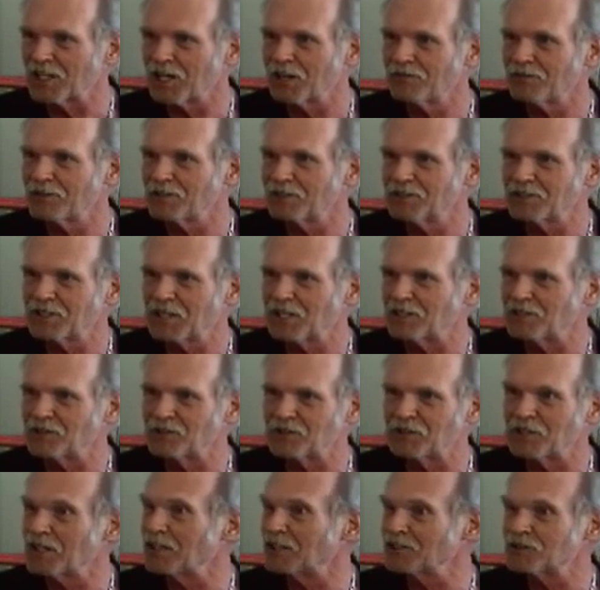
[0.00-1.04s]
you think of it
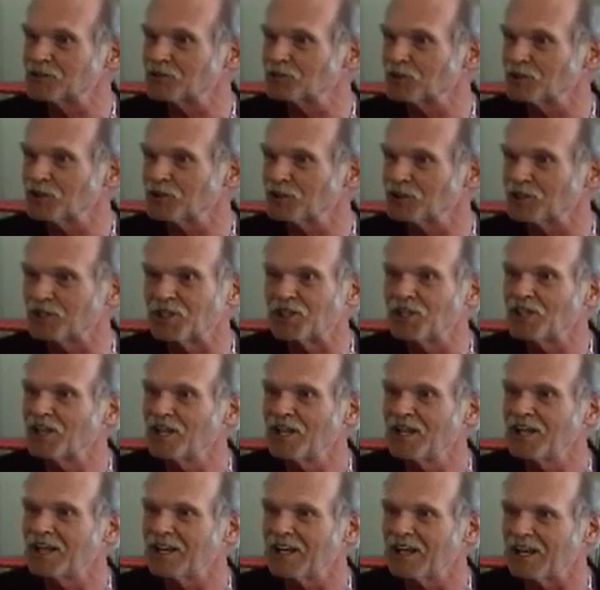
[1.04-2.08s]
and its word
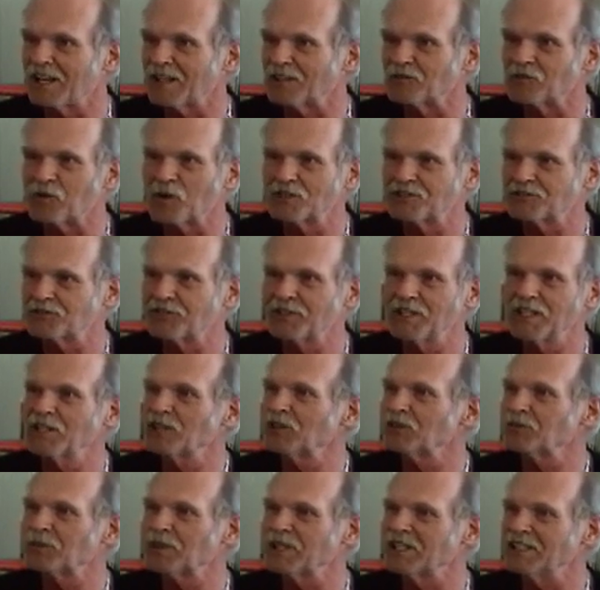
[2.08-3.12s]
and what
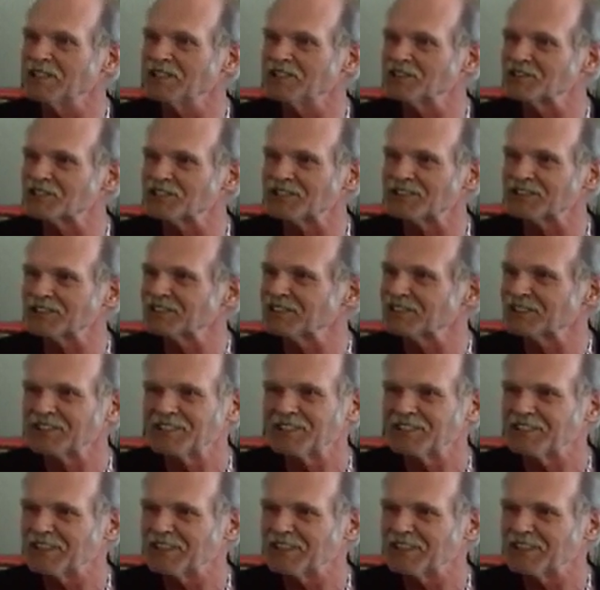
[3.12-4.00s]
finger begins it,